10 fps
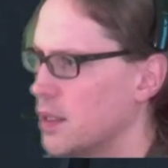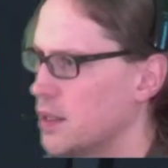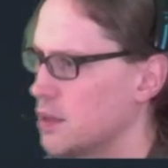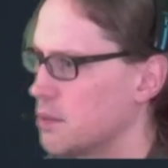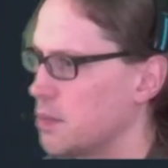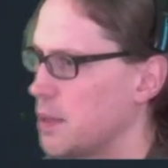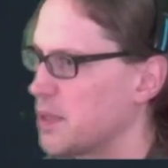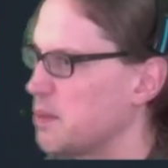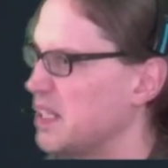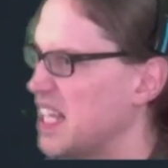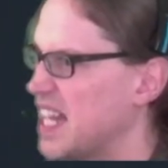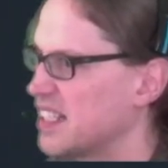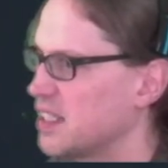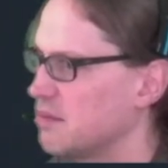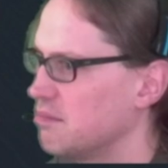This is probably gonna be
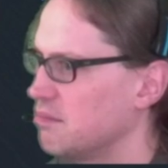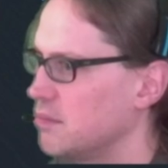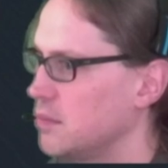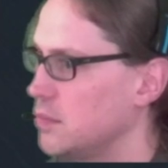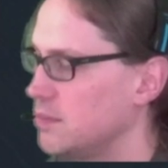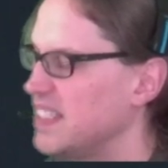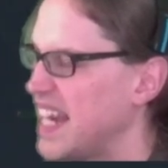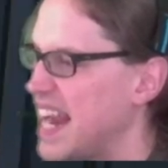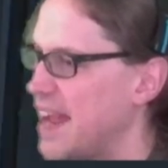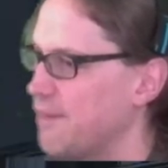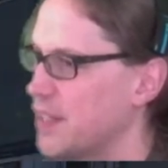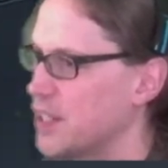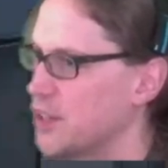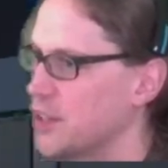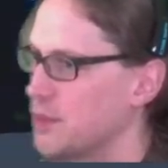locked. Yeah, I
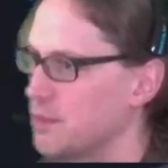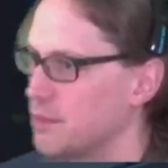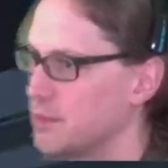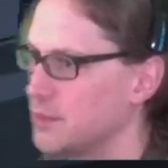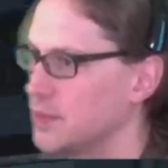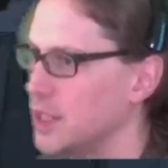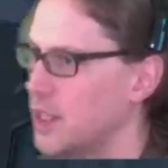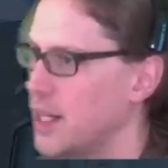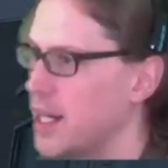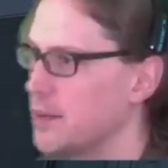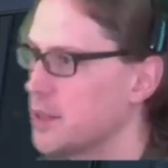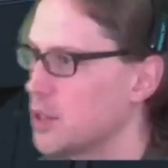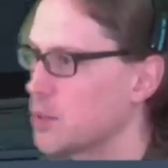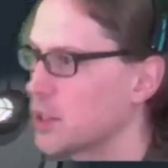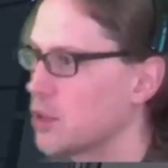figured. All right,
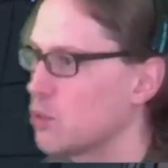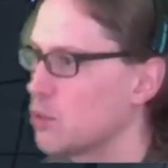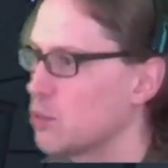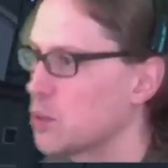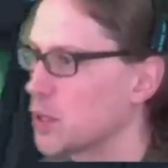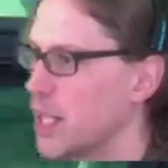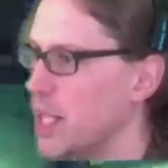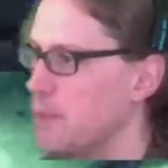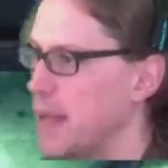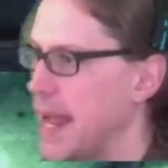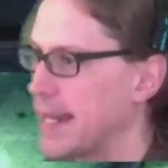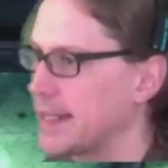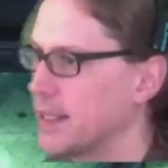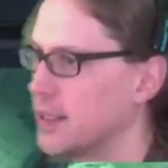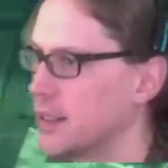so we're gonna head
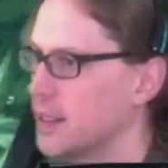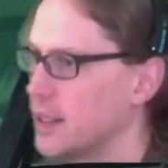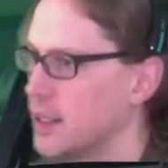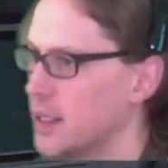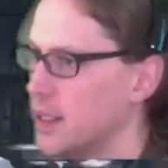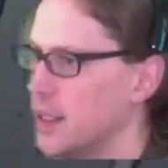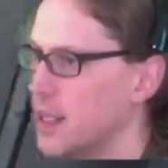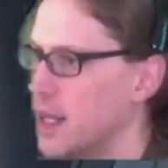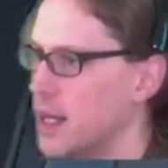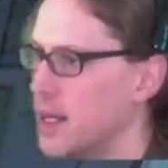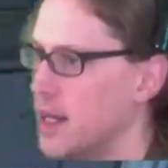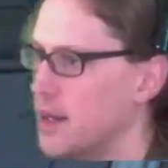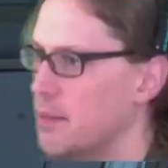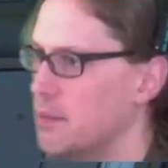back. Not